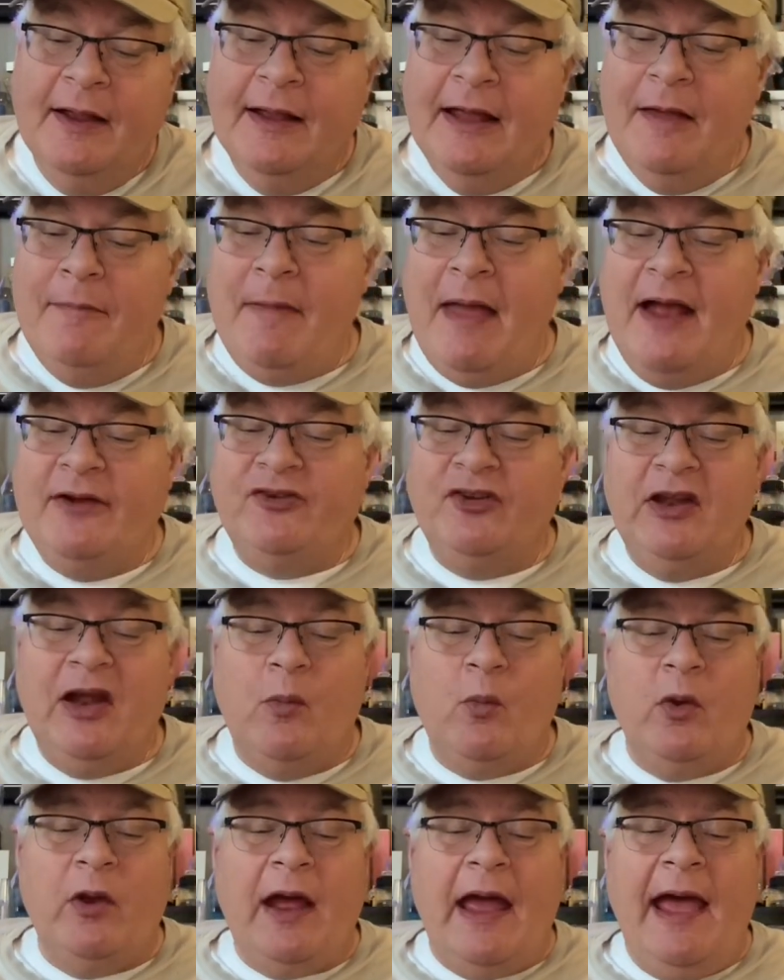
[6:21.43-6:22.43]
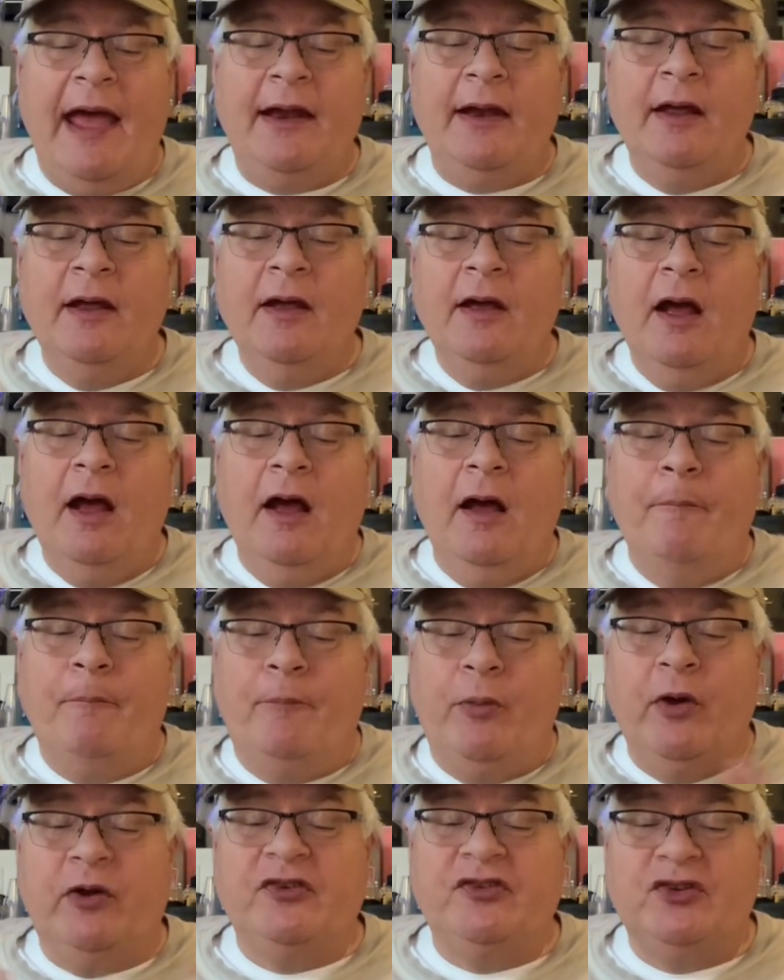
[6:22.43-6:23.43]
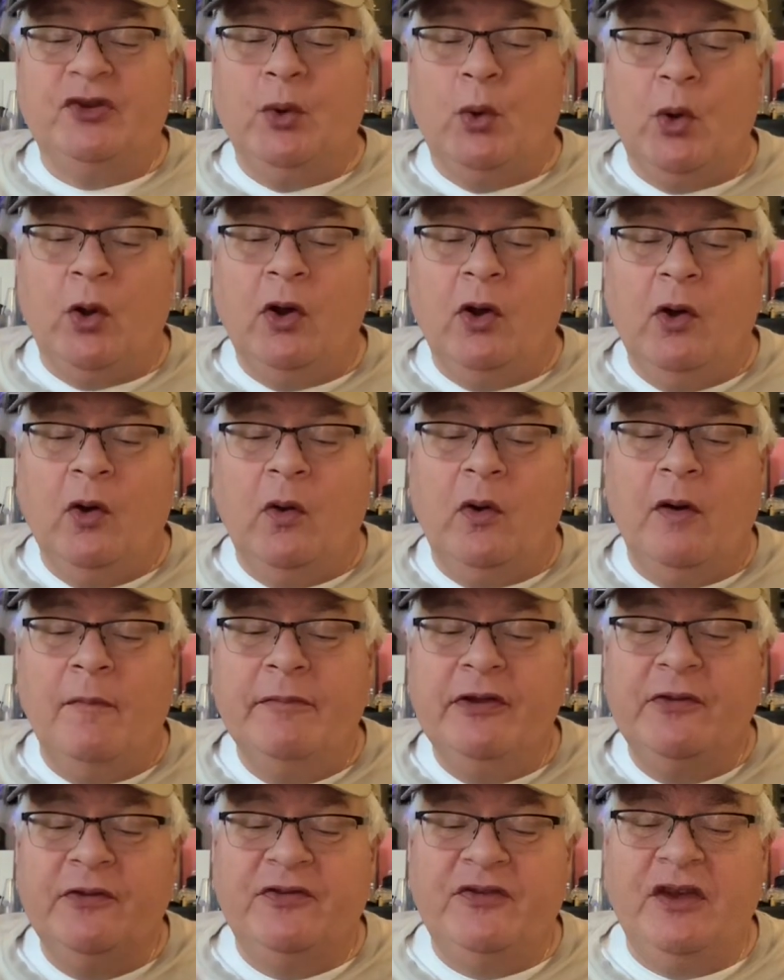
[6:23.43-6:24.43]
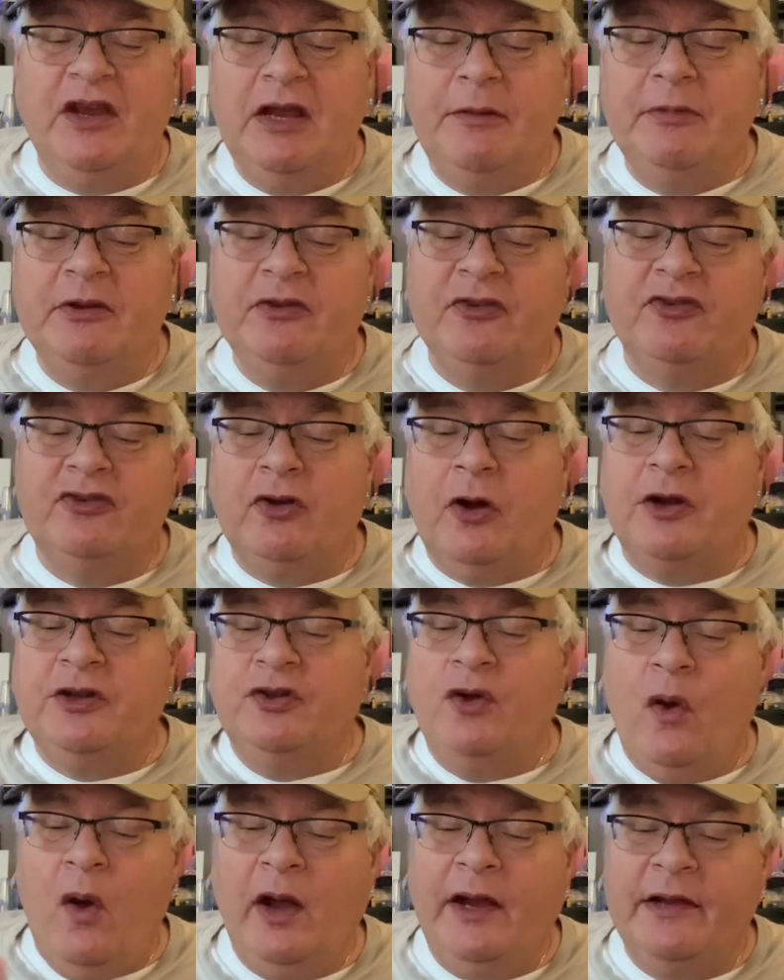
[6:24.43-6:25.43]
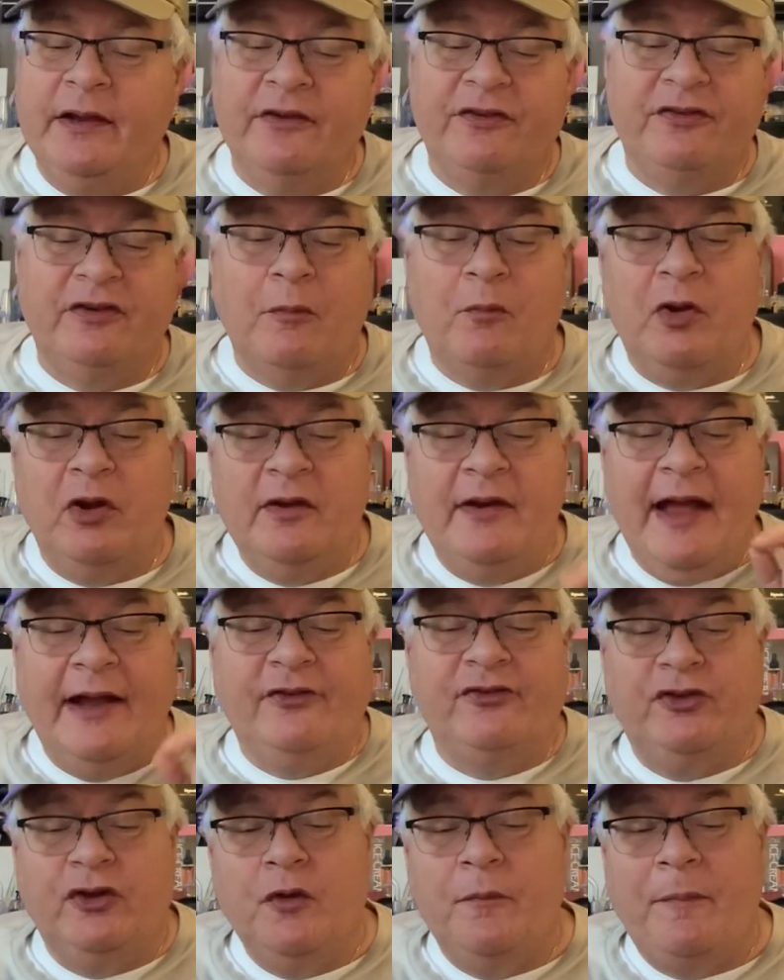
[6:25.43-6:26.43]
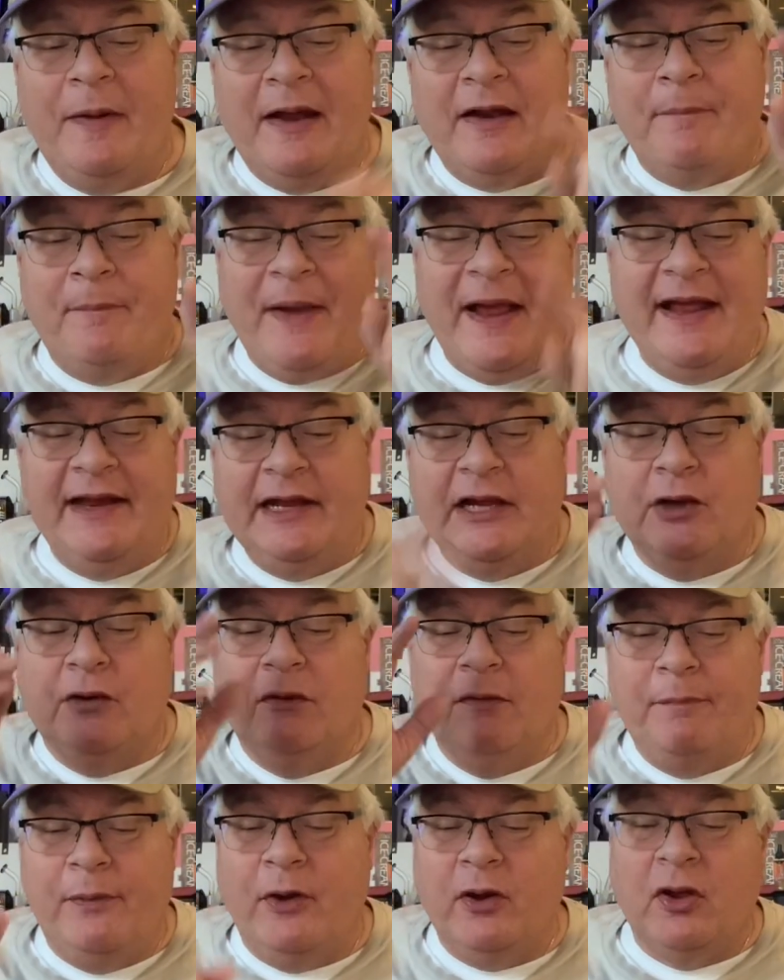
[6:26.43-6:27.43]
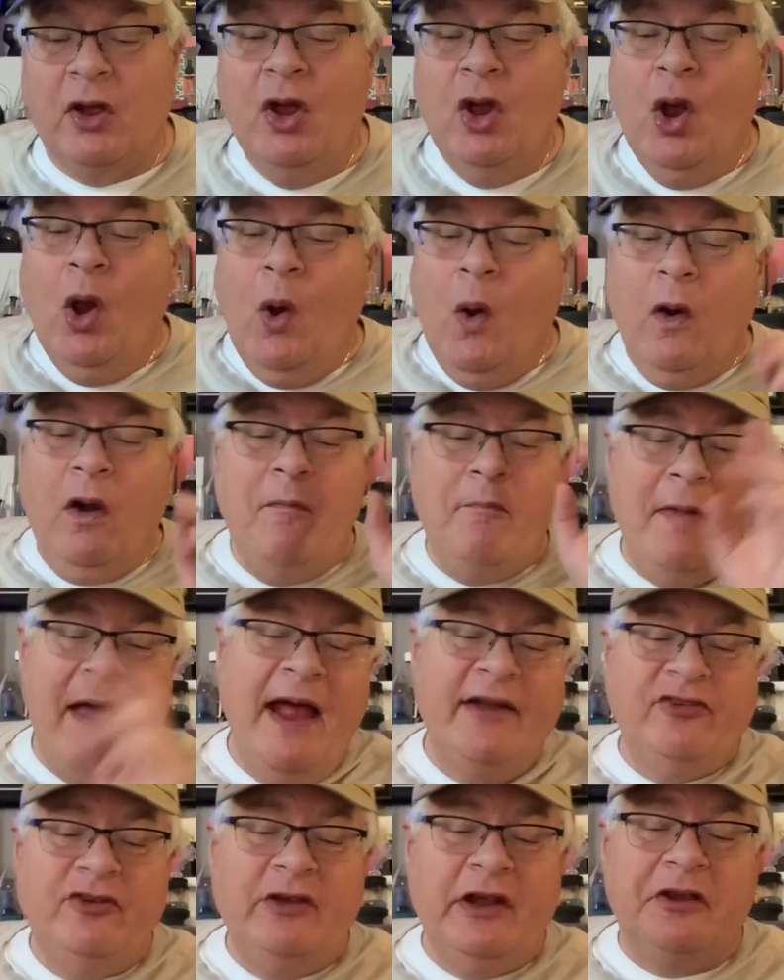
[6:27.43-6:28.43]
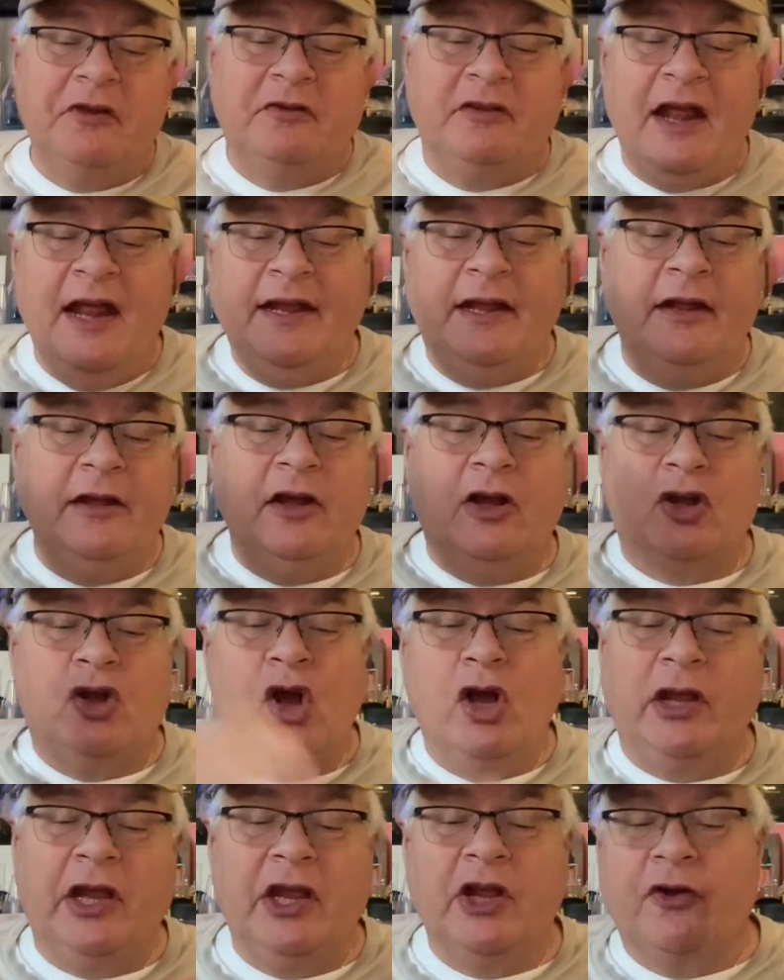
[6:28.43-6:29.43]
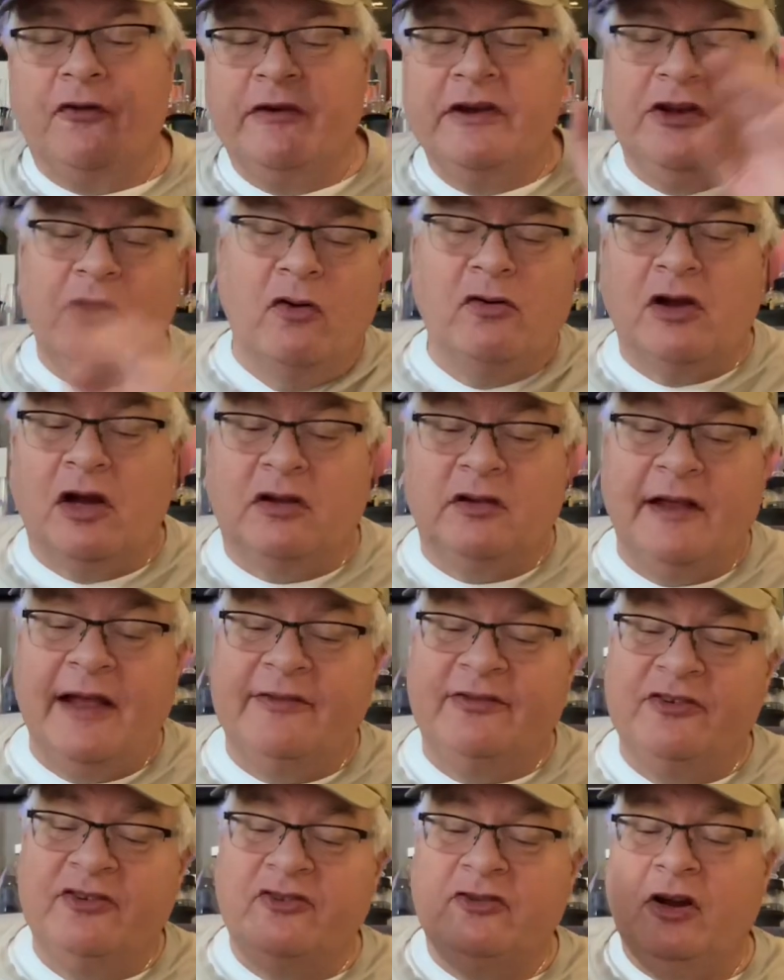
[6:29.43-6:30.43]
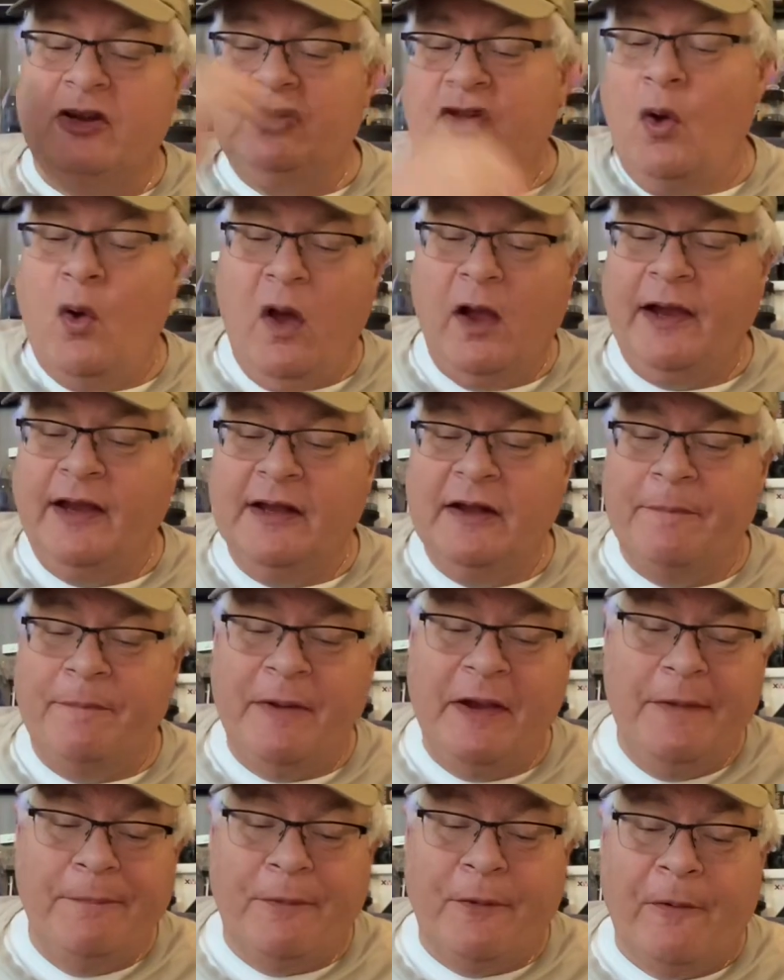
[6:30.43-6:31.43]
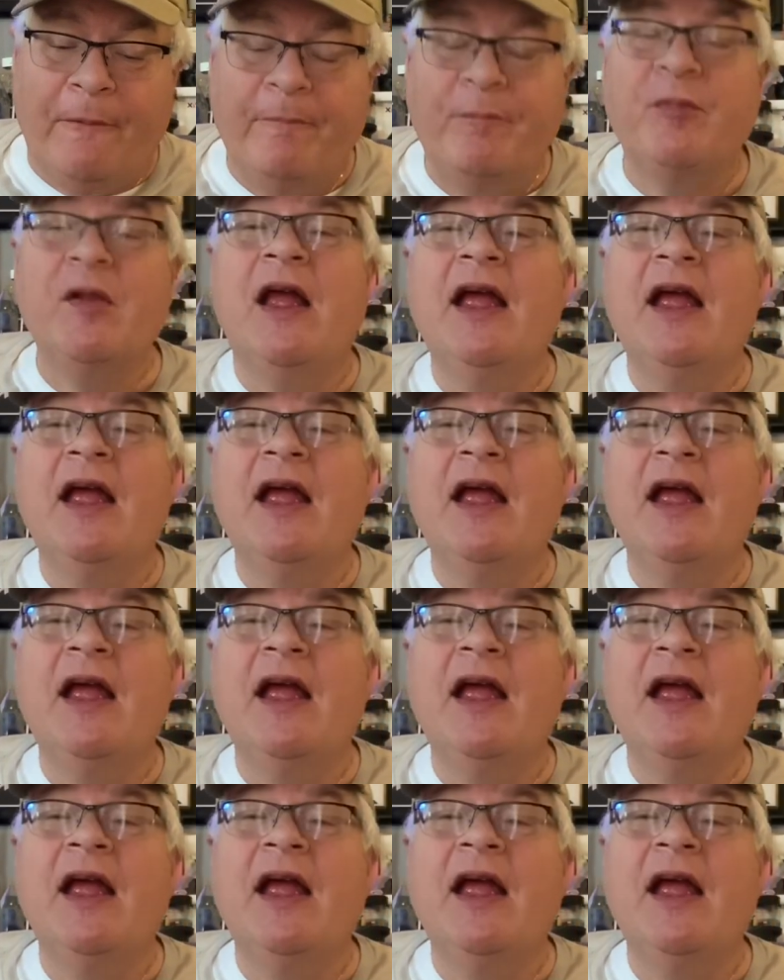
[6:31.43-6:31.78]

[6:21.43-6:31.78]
Imagine that we're at a bookstore or a museum and you start talking to someone next to you about a painting or a book. Or imagine that you're taking a cooking or a yoga class and start talking to people.